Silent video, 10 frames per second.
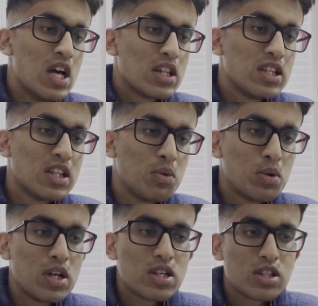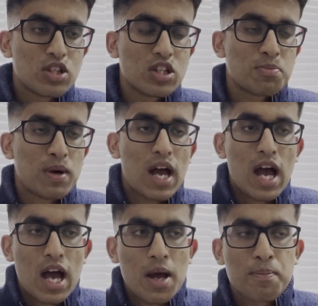These are words such as
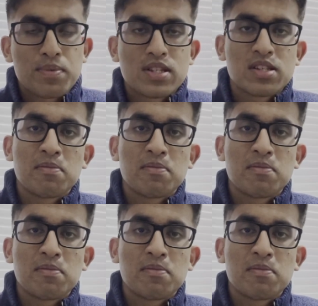perhaps,